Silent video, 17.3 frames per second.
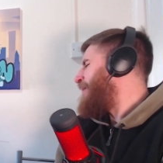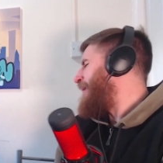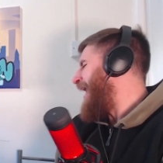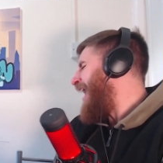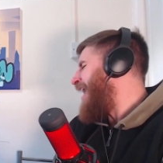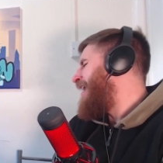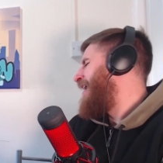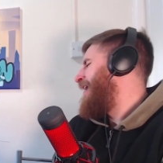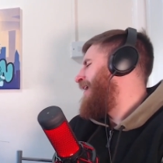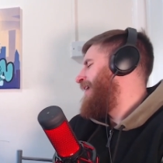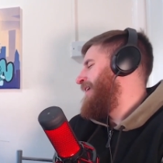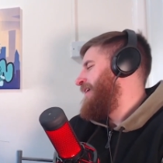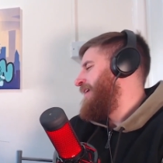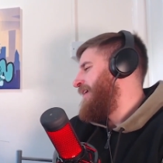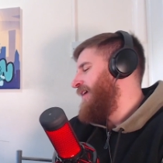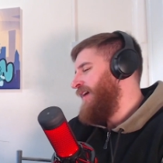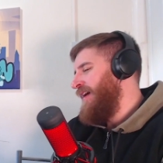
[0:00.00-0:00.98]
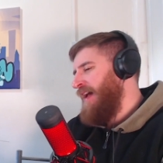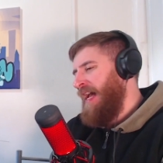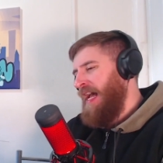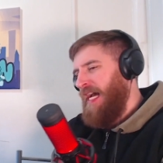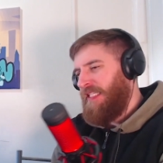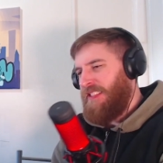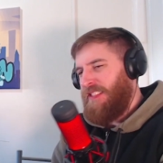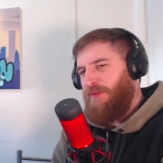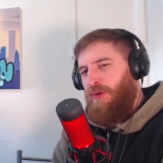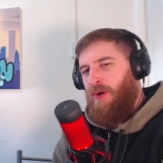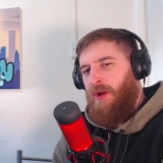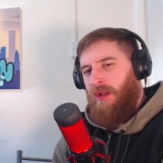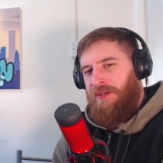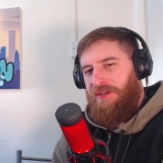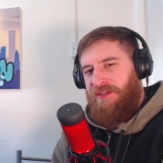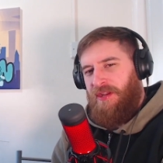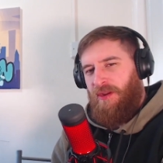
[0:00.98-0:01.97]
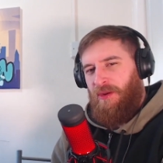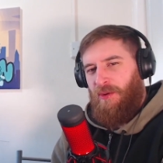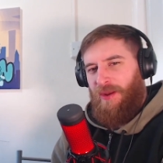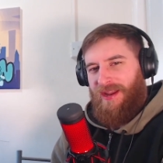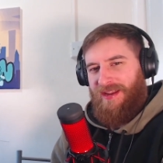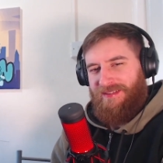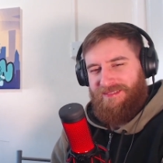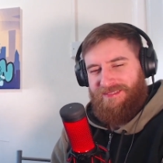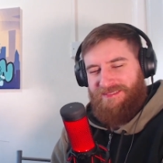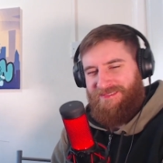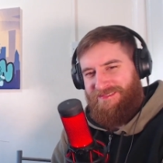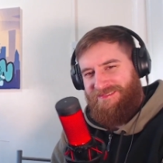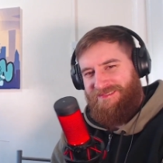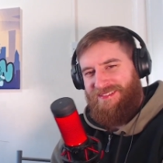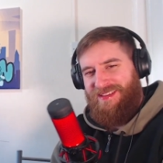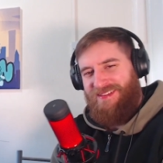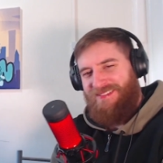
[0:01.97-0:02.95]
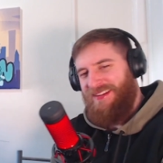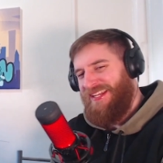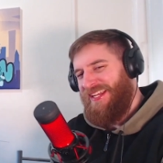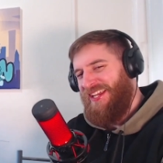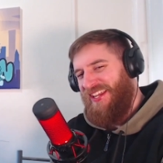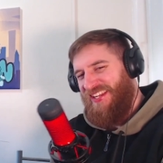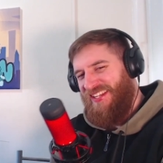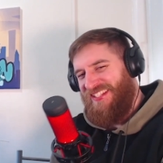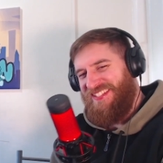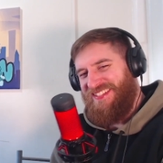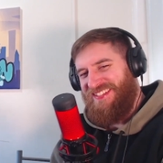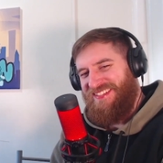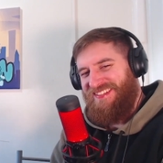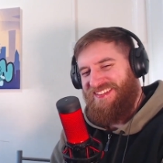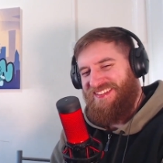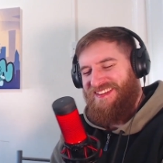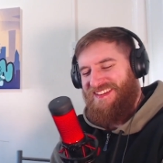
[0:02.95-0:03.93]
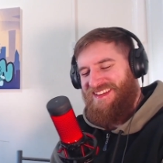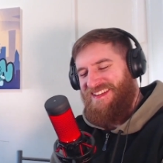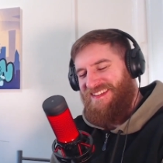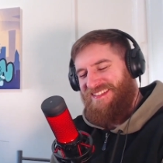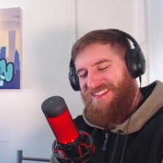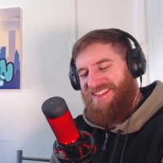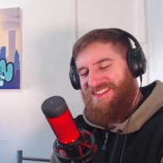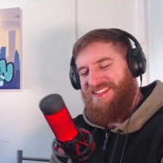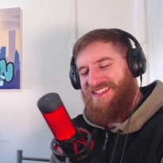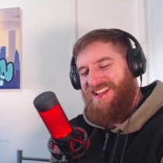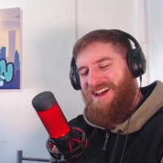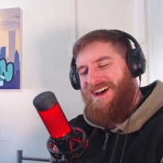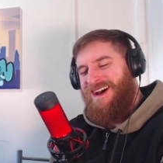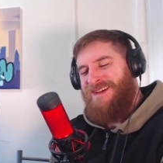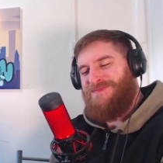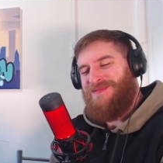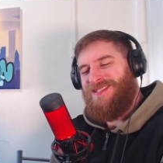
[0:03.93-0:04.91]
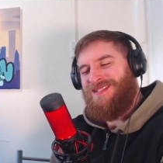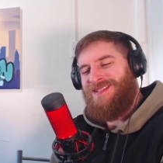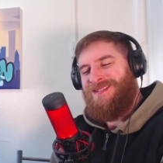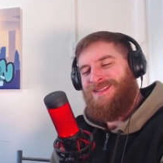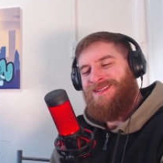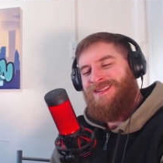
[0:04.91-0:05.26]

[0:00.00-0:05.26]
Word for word: on! How's everyone doing? We're good. Good times.